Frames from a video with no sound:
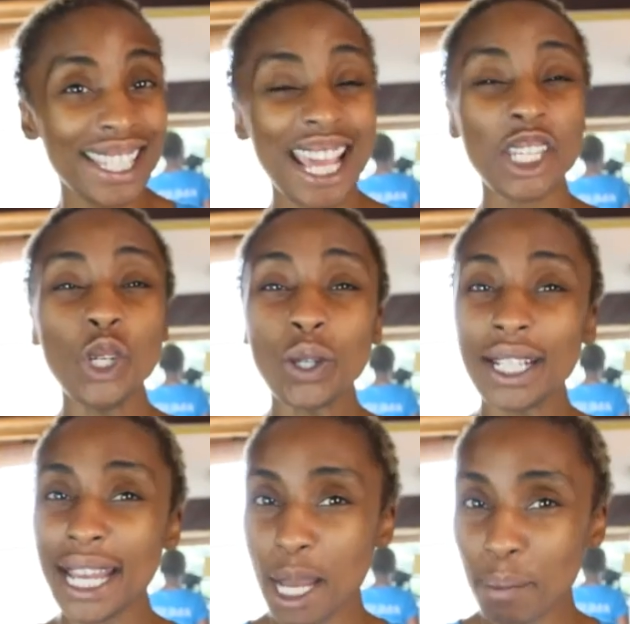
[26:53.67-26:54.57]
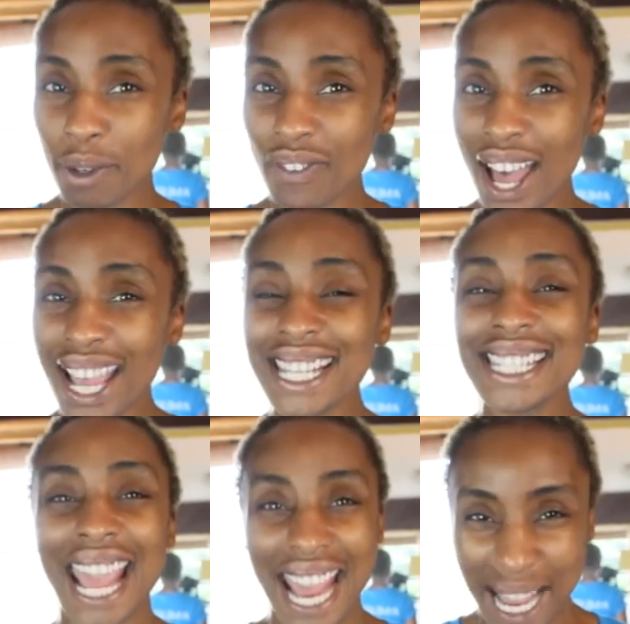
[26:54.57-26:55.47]
that you could improvise
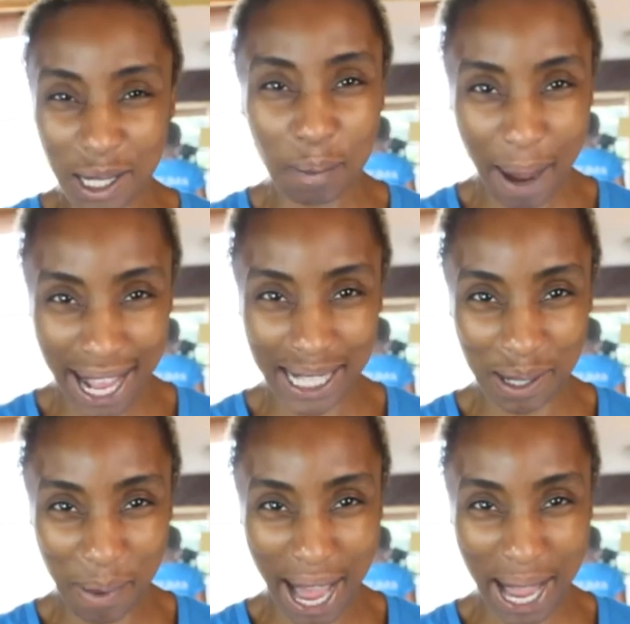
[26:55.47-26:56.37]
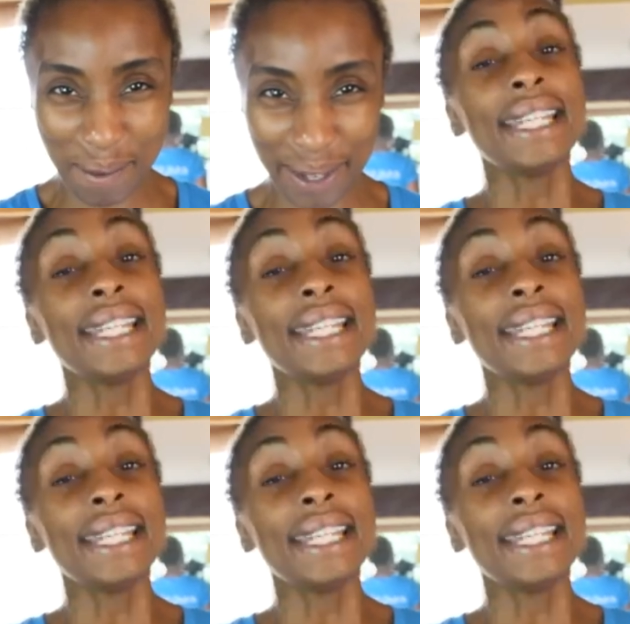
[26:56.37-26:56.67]
and pantomime.